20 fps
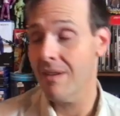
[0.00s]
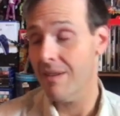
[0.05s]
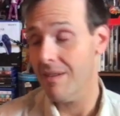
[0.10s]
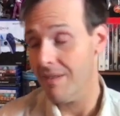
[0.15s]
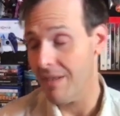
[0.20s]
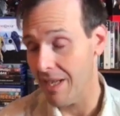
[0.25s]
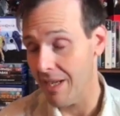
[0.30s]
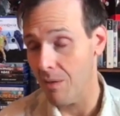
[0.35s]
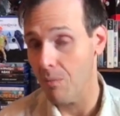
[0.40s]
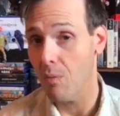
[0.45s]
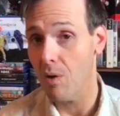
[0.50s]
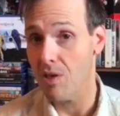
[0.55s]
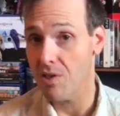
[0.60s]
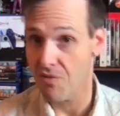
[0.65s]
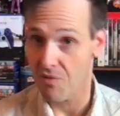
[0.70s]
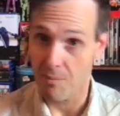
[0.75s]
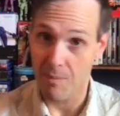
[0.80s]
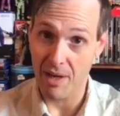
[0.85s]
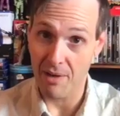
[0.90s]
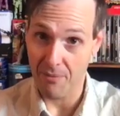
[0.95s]
than it was
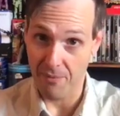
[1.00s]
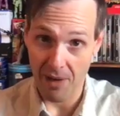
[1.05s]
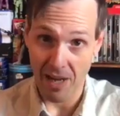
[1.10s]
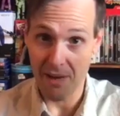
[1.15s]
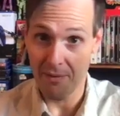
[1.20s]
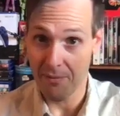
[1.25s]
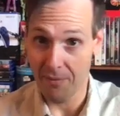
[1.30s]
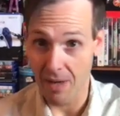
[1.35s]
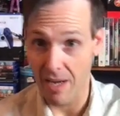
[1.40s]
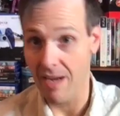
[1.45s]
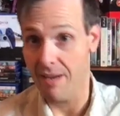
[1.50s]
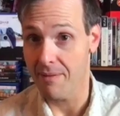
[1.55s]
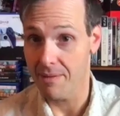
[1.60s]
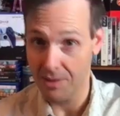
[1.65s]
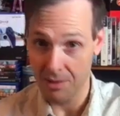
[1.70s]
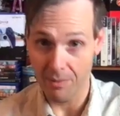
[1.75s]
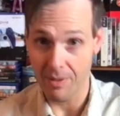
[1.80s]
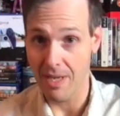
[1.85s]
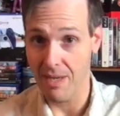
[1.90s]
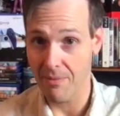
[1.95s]
from my 5.5
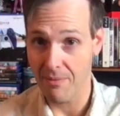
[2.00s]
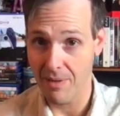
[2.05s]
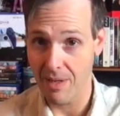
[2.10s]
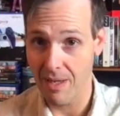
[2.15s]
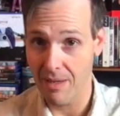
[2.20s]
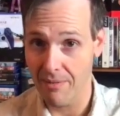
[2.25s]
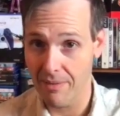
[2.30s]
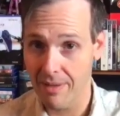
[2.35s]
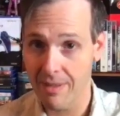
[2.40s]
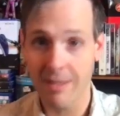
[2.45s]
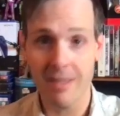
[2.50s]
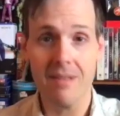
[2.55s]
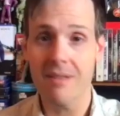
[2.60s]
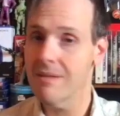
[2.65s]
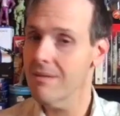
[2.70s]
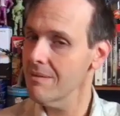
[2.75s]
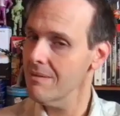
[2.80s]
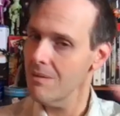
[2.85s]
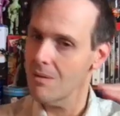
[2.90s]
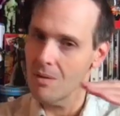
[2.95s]
to an 8.5.
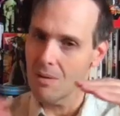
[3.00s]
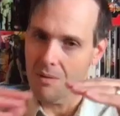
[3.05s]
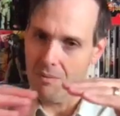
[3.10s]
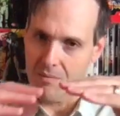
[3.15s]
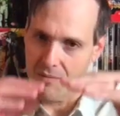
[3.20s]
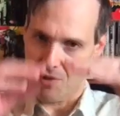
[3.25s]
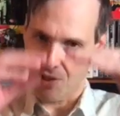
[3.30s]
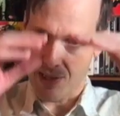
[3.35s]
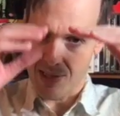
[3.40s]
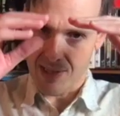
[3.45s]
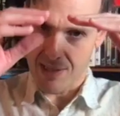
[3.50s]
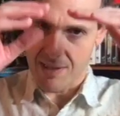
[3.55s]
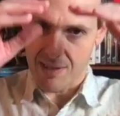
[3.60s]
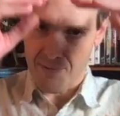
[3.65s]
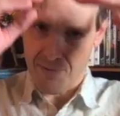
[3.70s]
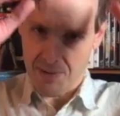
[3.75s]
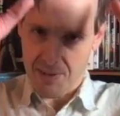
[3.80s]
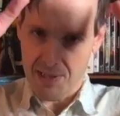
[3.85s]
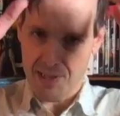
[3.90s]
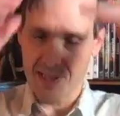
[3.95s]
Just
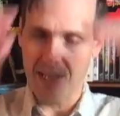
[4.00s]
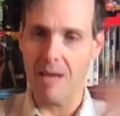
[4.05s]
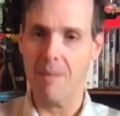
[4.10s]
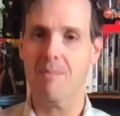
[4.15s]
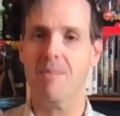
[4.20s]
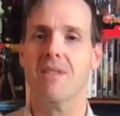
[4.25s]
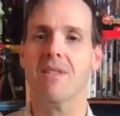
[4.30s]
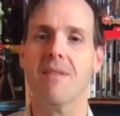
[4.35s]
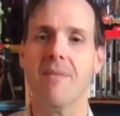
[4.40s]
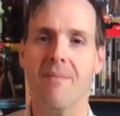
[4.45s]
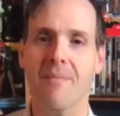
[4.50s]
different steps.